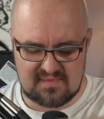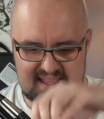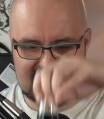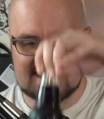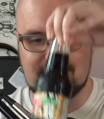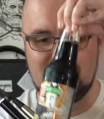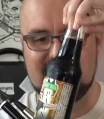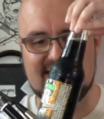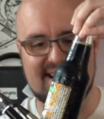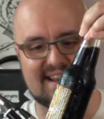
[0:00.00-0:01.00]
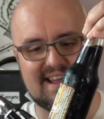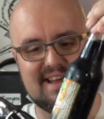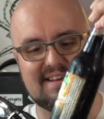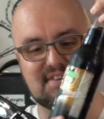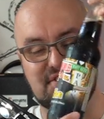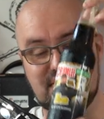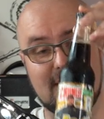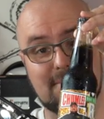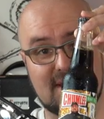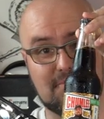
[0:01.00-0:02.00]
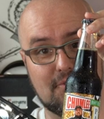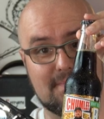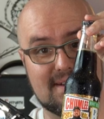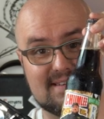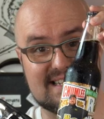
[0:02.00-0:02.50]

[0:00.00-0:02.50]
Next up, we've got Chumlee root beer.